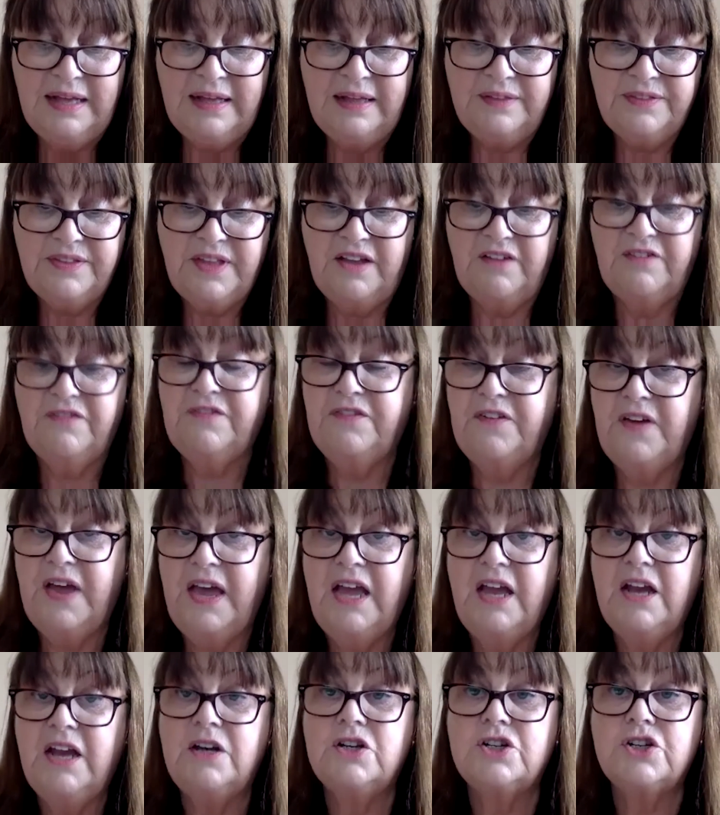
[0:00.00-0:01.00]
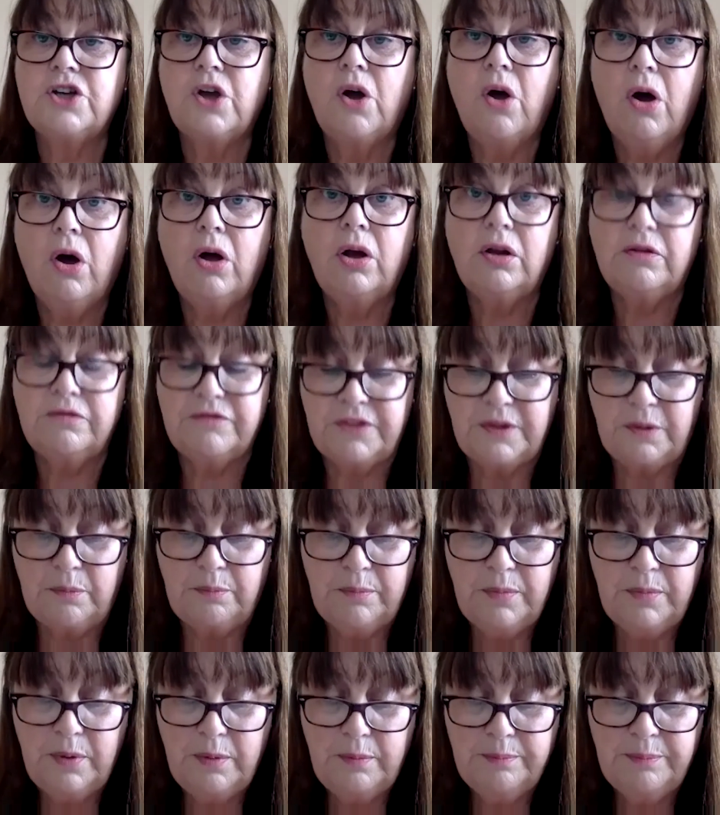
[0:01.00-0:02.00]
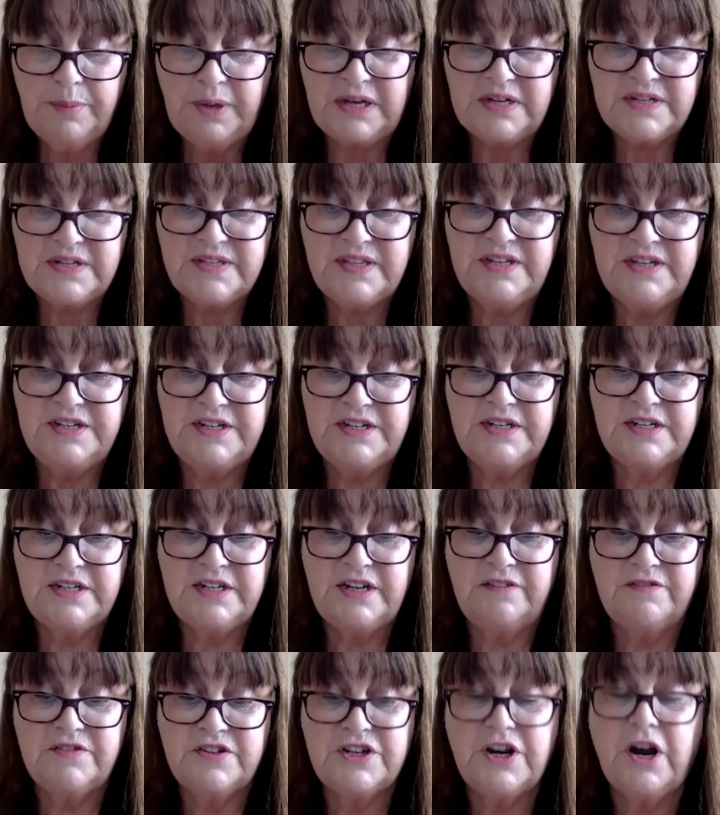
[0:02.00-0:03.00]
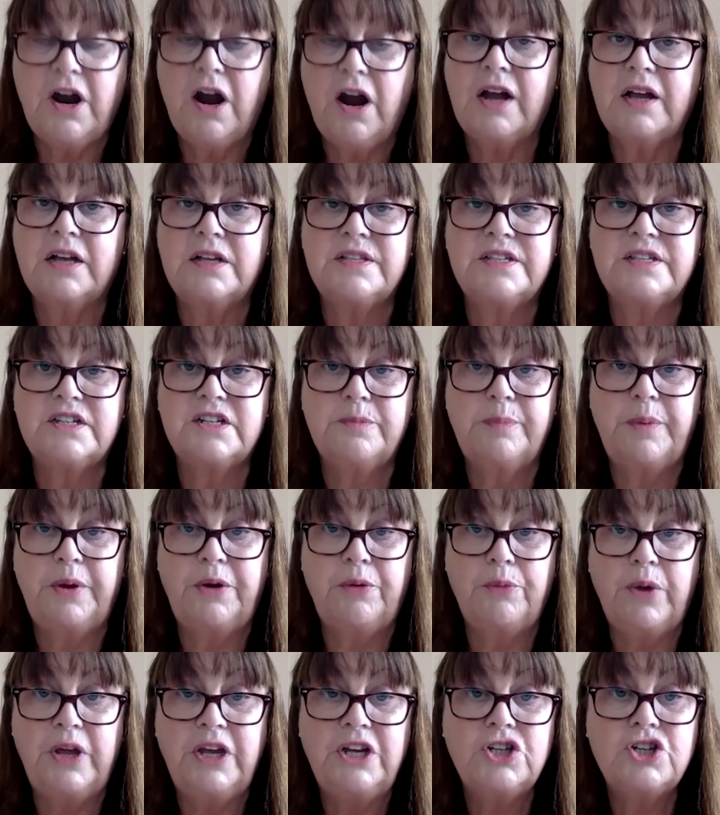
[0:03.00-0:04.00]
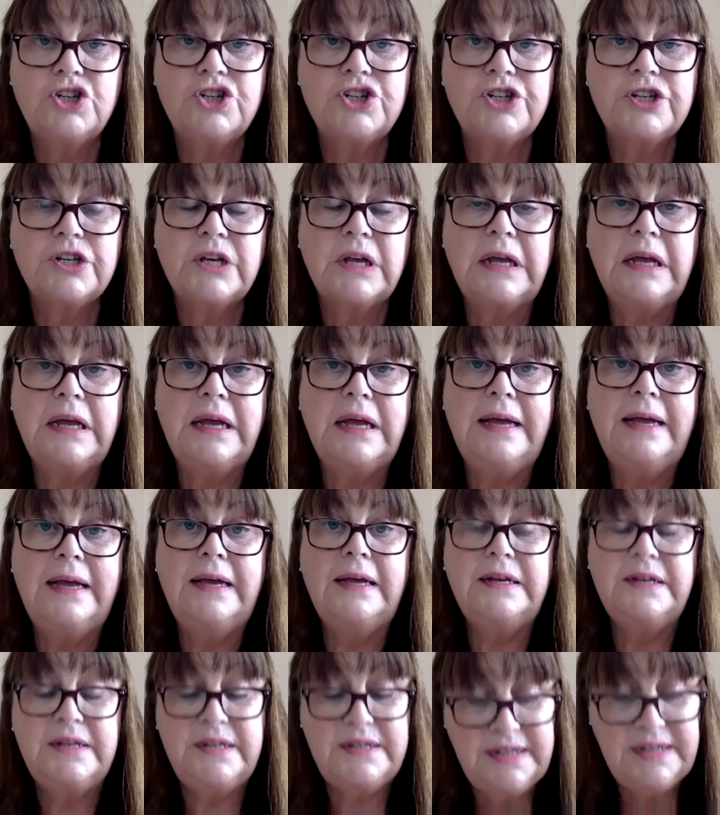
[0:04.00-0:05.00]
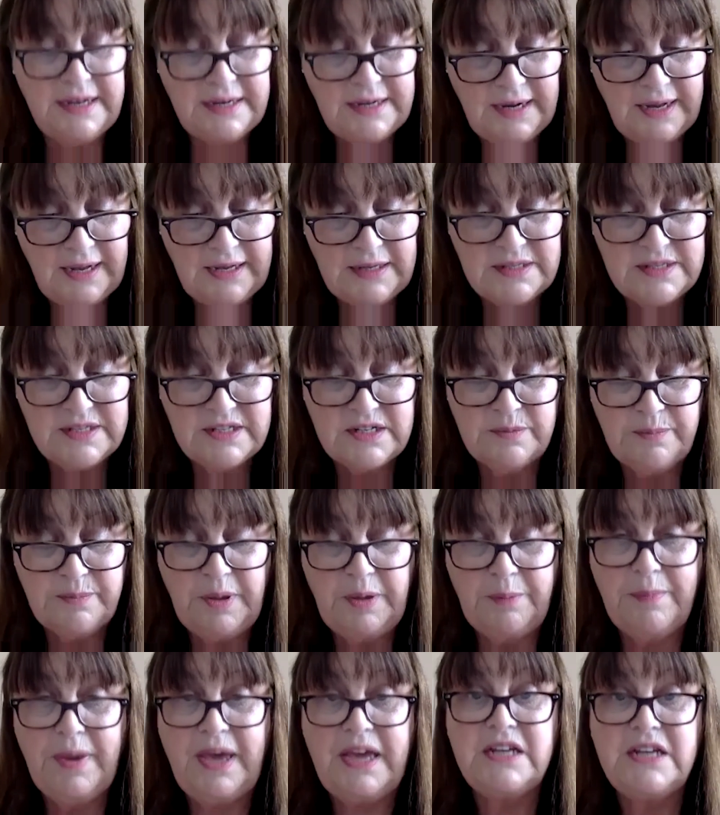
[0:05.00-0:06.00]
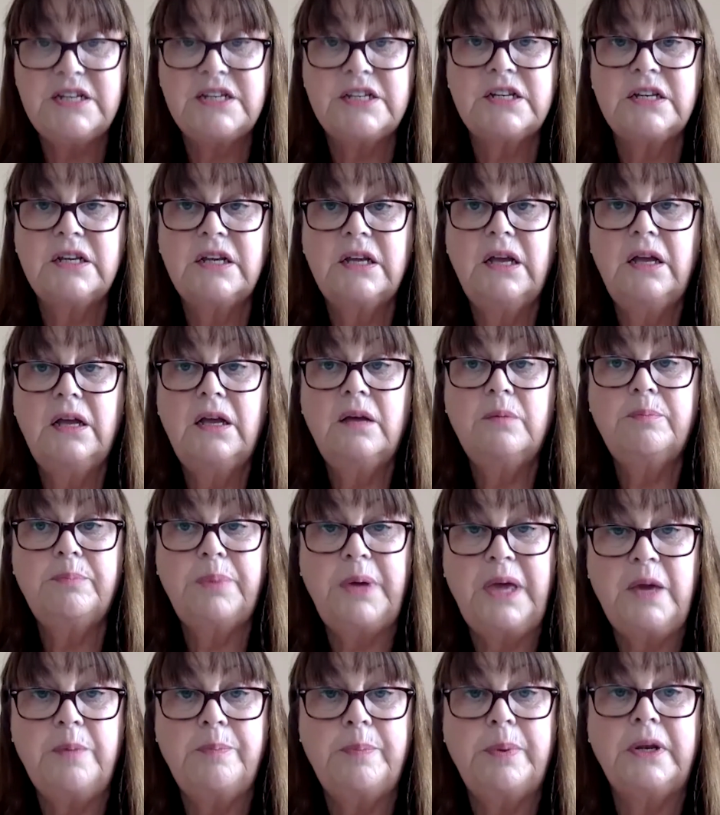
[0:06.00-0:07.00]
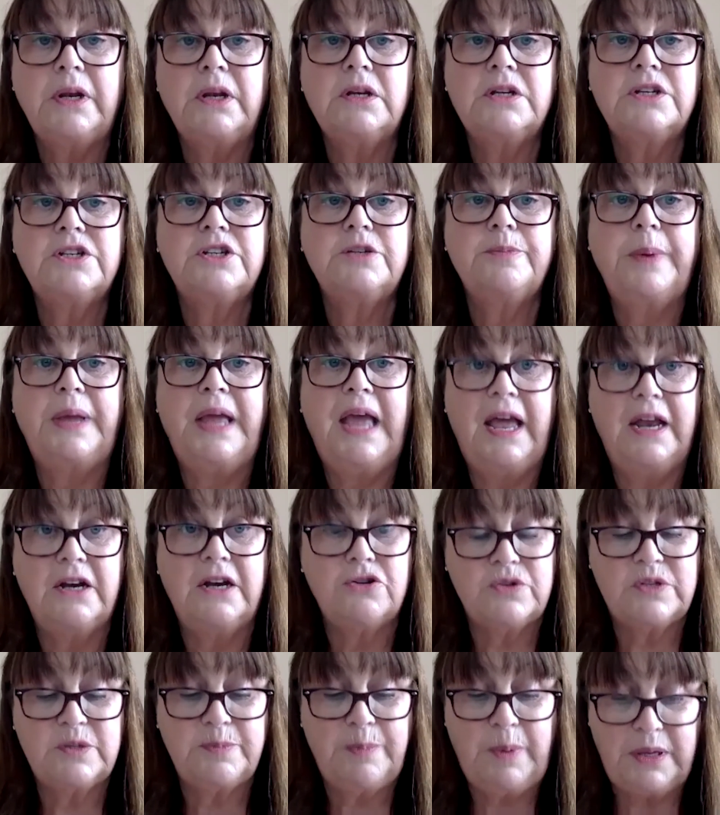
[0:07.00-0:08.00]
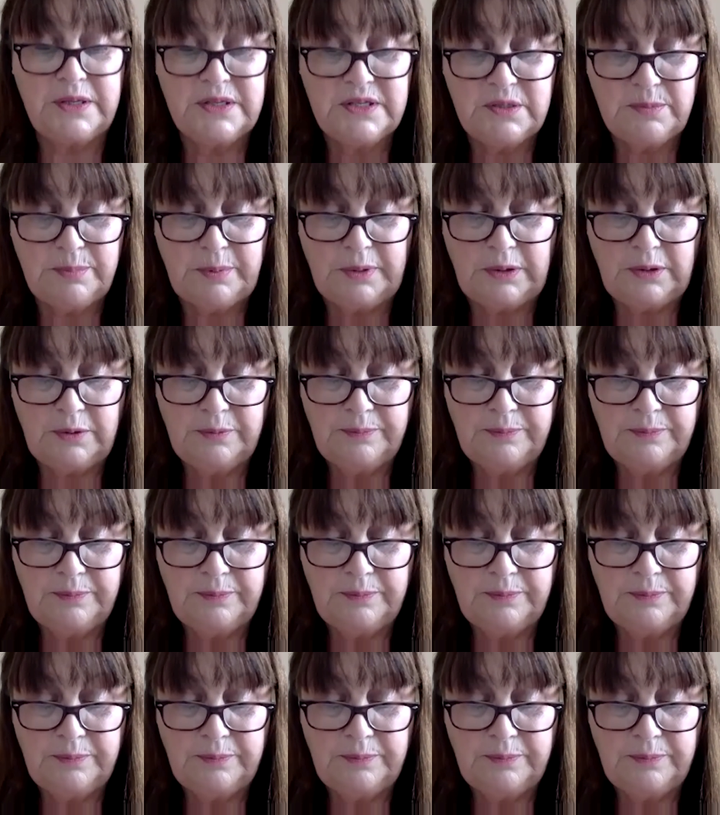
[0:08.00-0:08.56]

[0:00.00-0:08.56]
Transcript: They failed, all of them, because they didn't have targets to be reached, deadlines to be met, people to be held responsible.